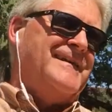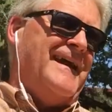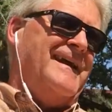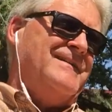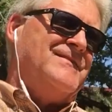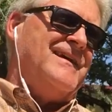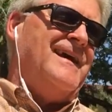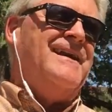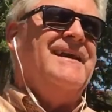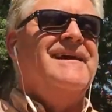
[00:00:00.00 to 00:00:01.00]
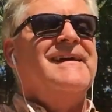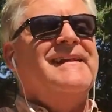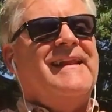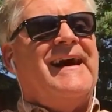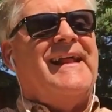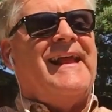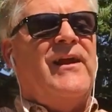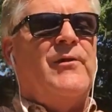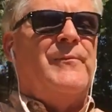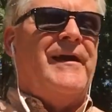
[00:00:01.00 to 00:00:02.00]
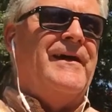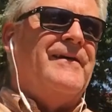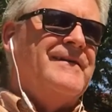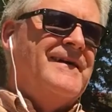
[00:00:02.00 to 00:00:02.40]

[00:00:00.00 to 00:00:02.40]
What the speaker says: Danny said. Not air mail.